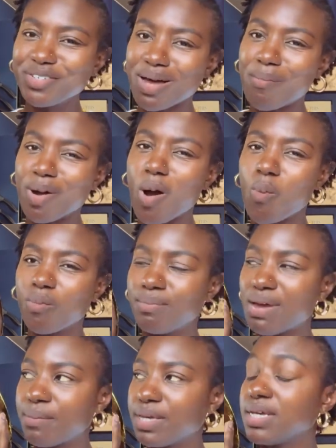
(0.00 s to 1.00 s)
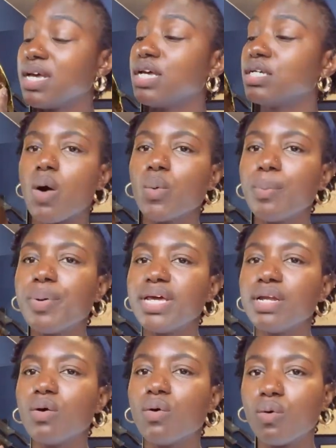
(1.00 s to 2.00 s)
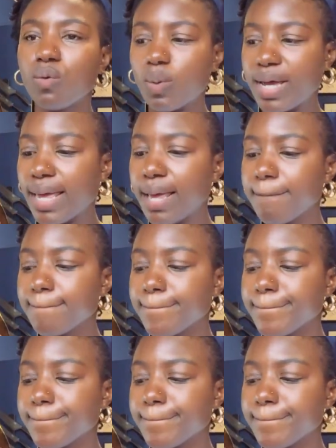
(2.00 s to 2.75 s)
come home, baby. I want to put it in a hallway.